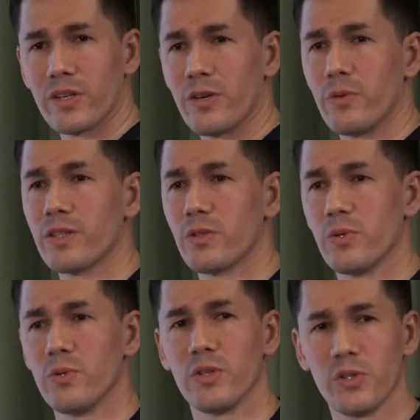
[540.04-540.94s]
are going
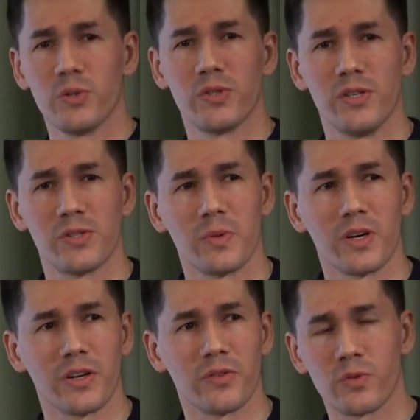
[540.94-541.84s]
to use this
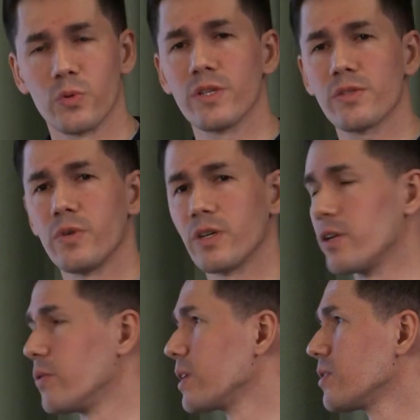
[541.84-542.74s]
money? Of course, we are
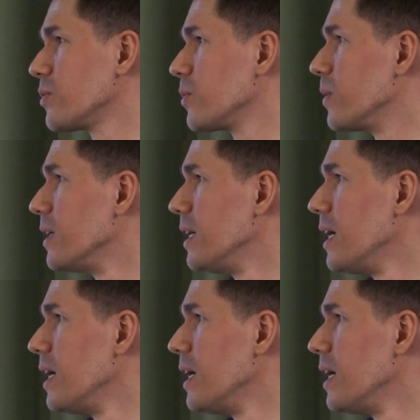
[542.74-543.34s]
going to